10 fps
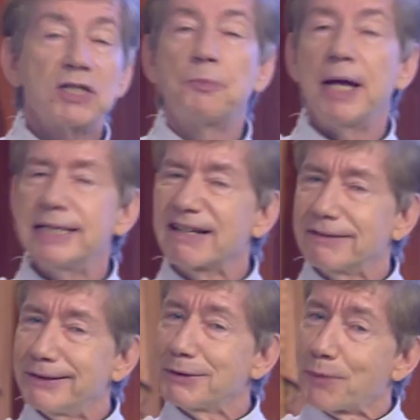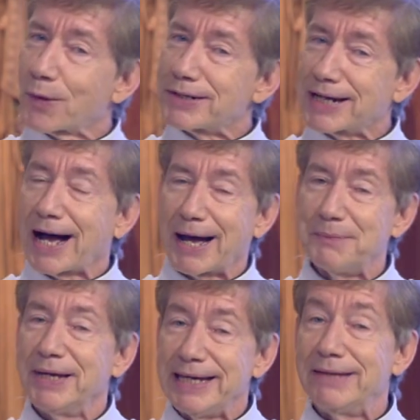spending a little more
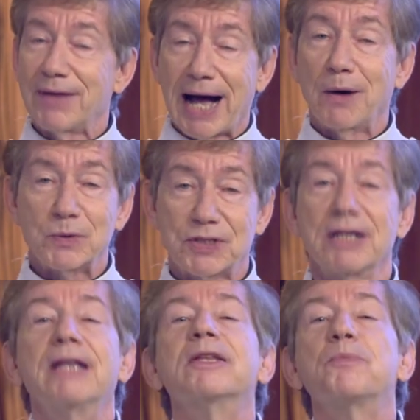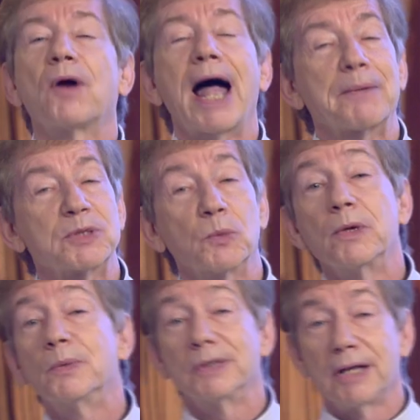time in the house than perhaps
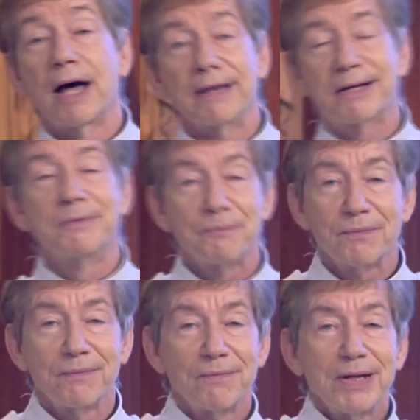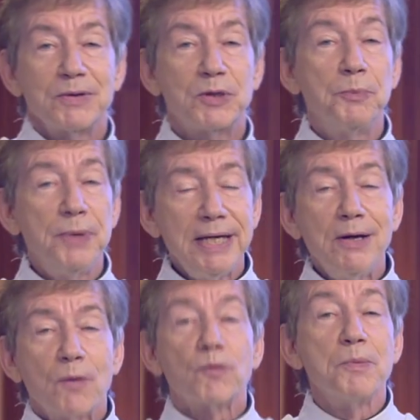we would like. To be
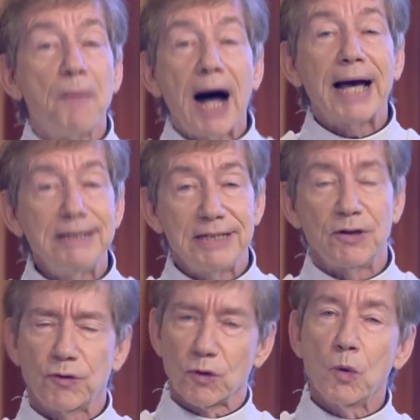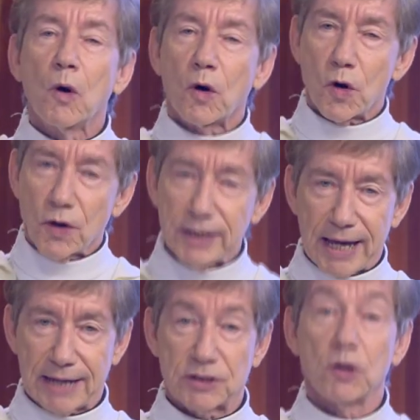reminded through her
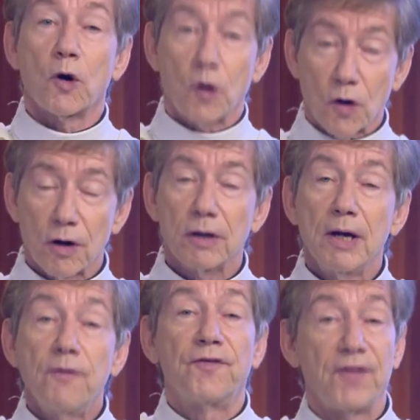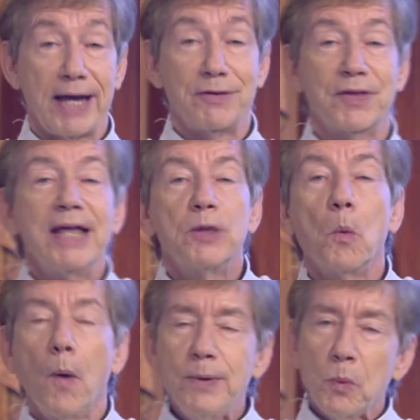yes, her faith, that
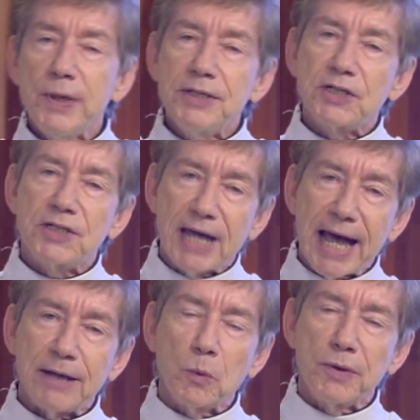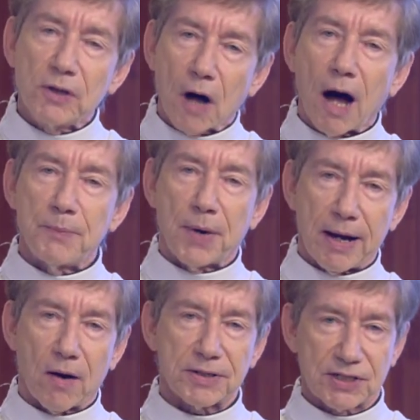when we stand with God
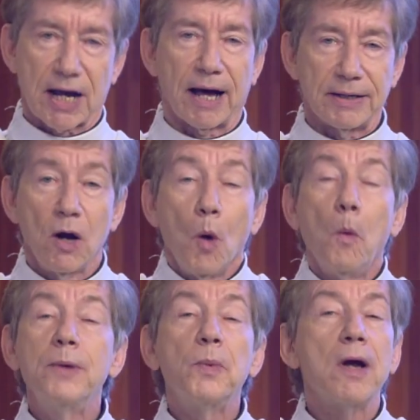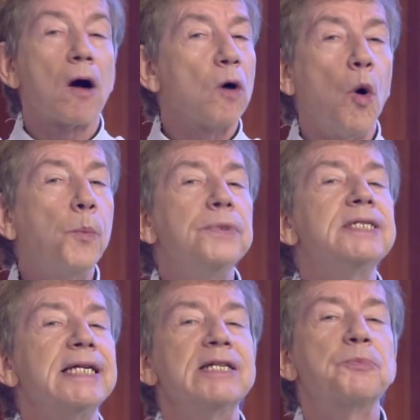by our side, when we are open
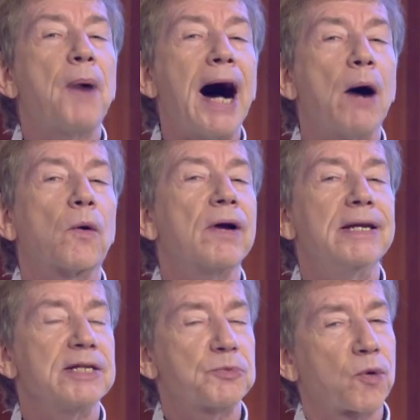to His power and His